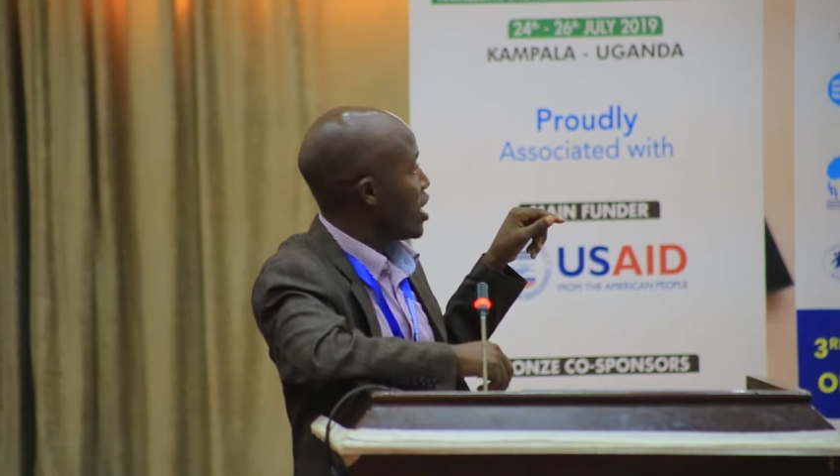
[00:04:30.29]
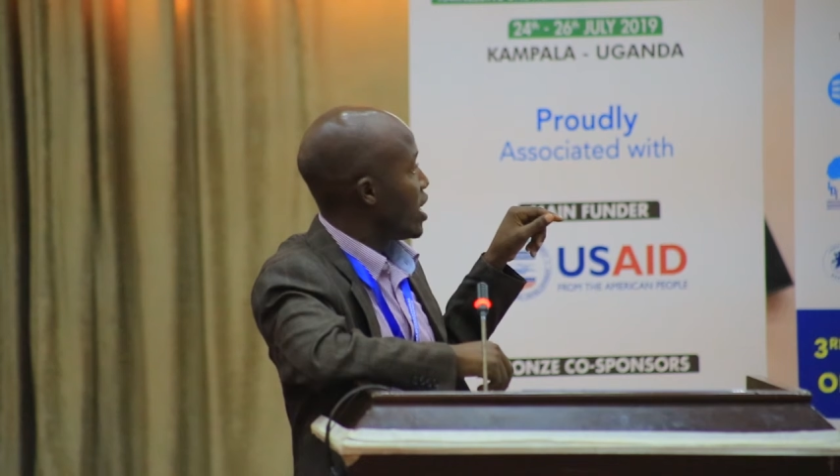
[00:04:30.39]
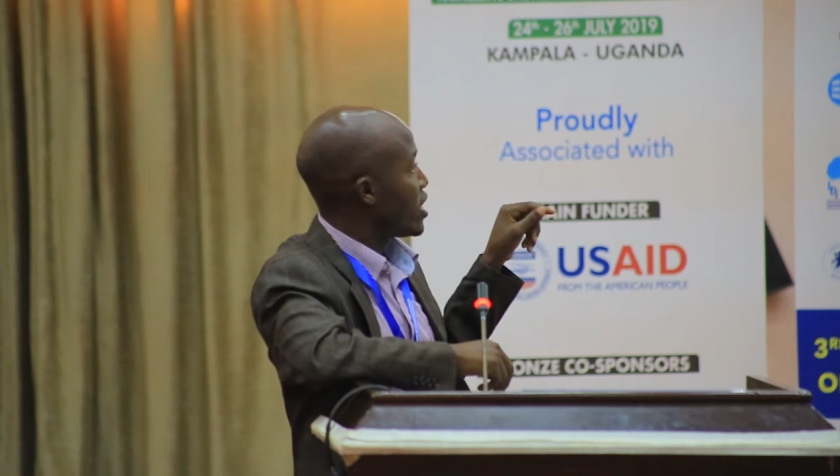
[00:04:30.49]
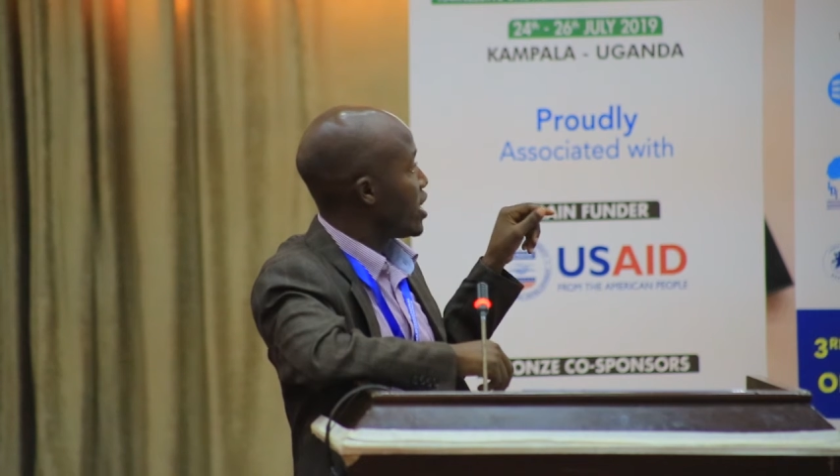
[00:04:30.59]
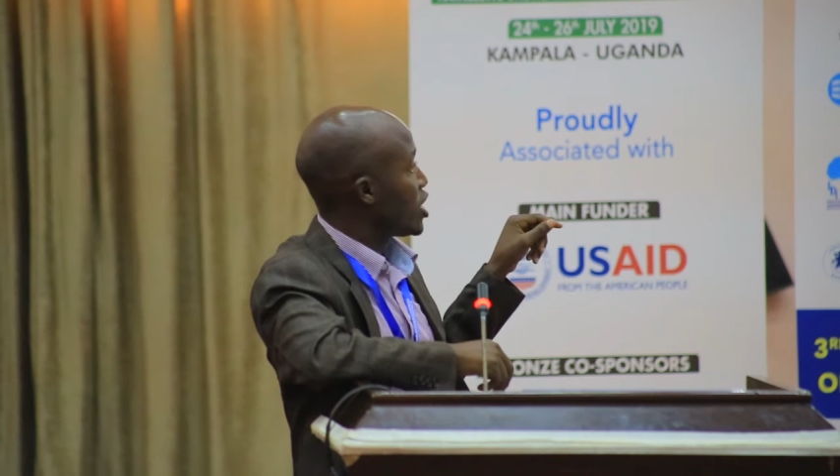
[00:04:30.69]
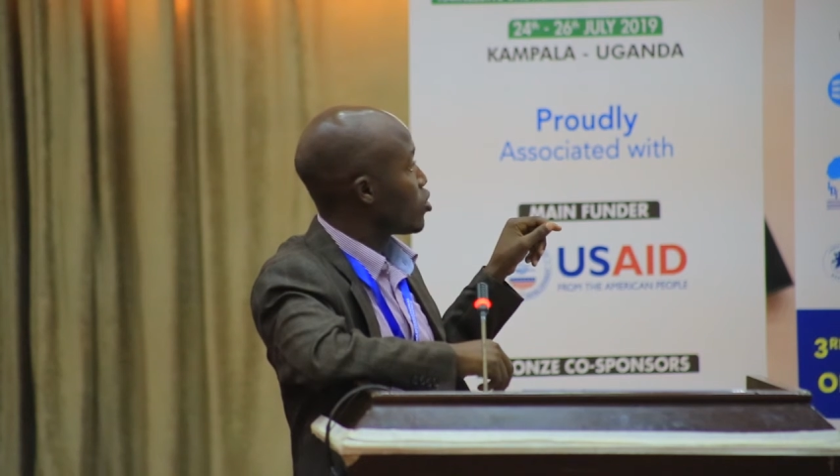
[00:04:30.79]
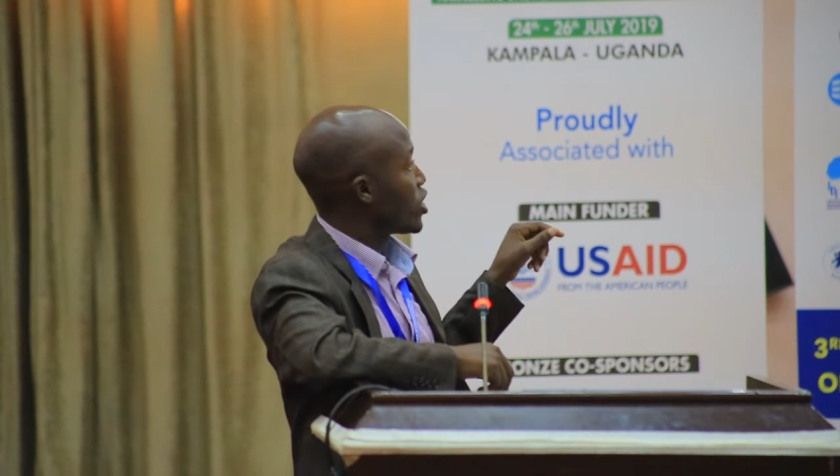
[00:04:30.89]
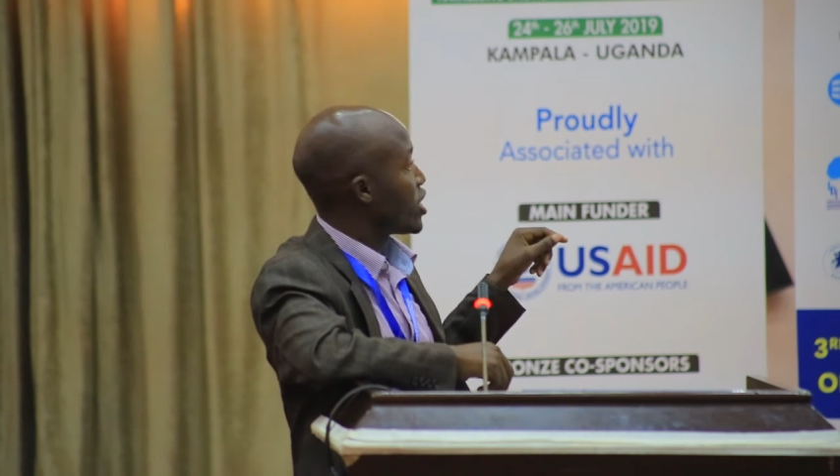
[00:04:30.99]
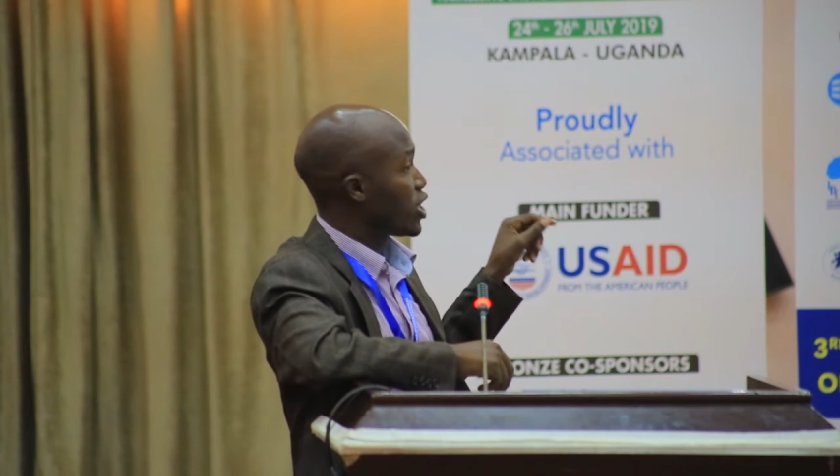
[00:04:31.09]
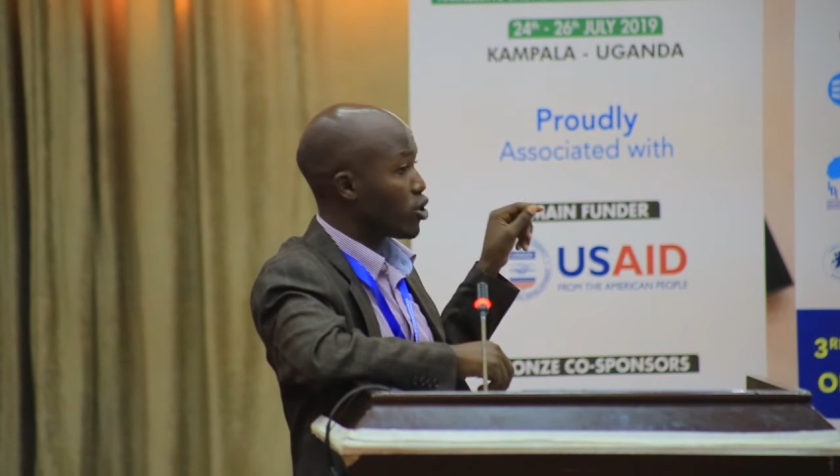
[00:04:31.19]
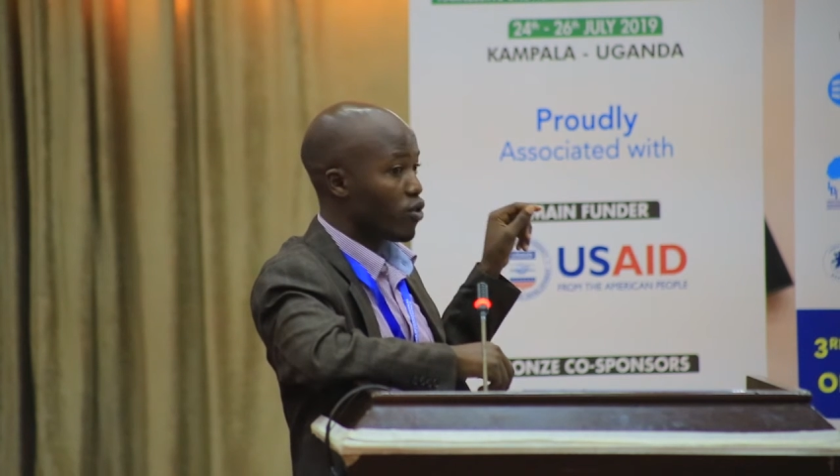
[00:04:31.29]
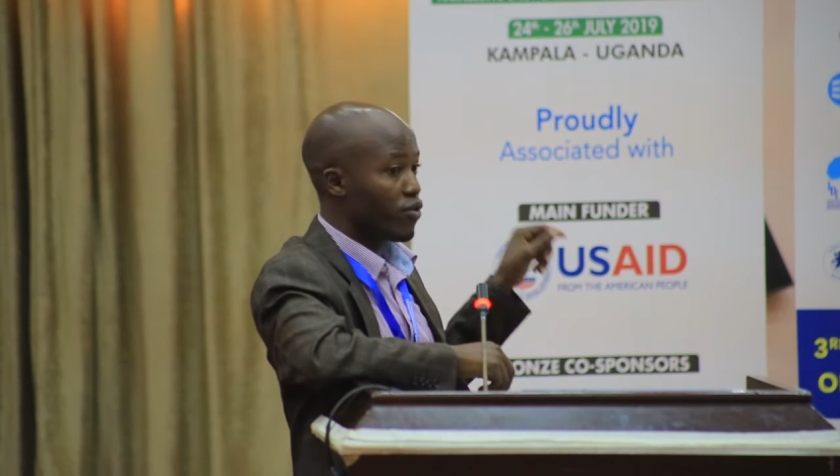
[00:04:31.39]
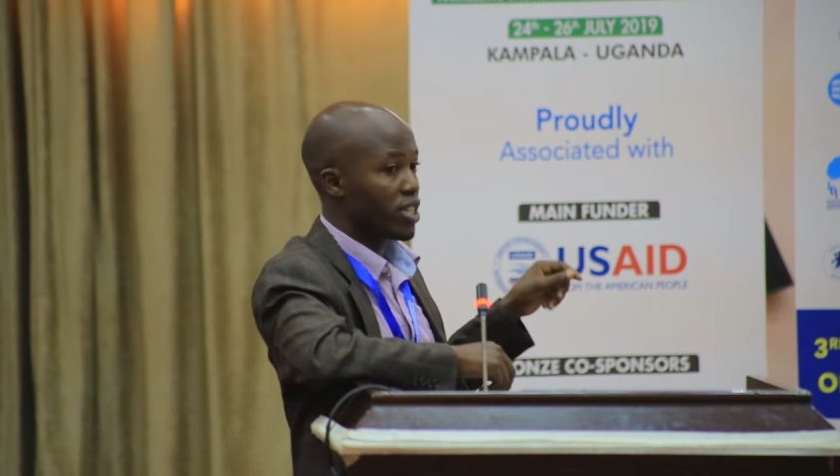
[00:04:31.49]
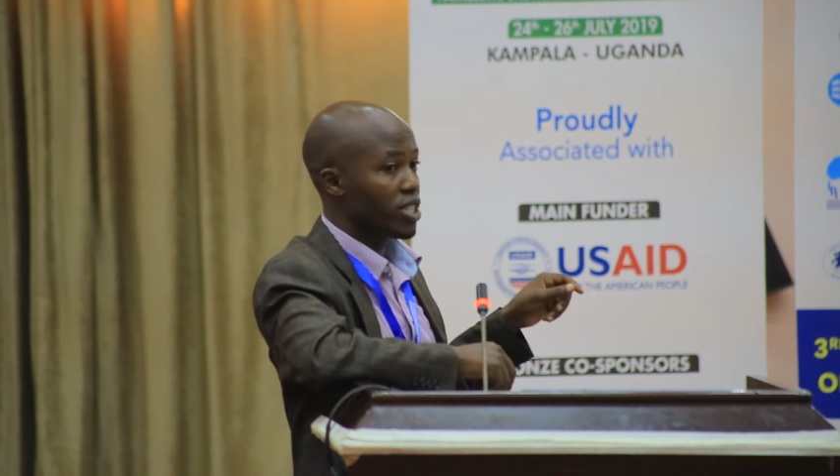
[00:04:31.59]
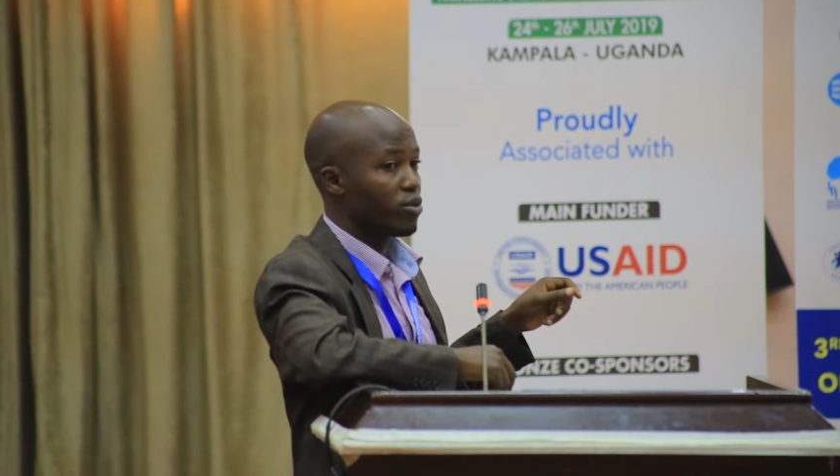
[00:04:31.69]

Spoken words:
and the rest was the Tropheus,